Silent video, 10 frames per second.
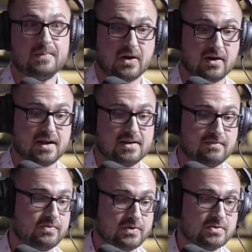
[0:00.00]
all right,
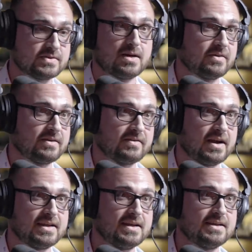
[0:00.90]
use a couple different
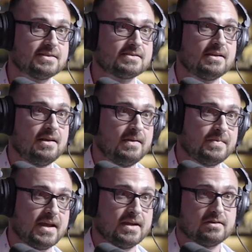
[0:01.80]
I Ds
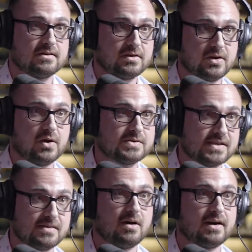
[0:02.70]
and go
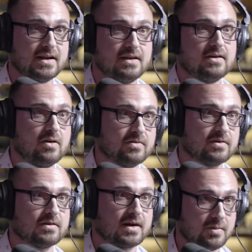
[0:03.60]
send money
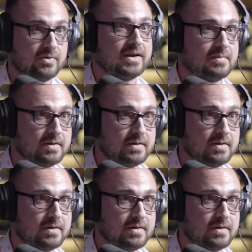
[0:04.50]
over a couple day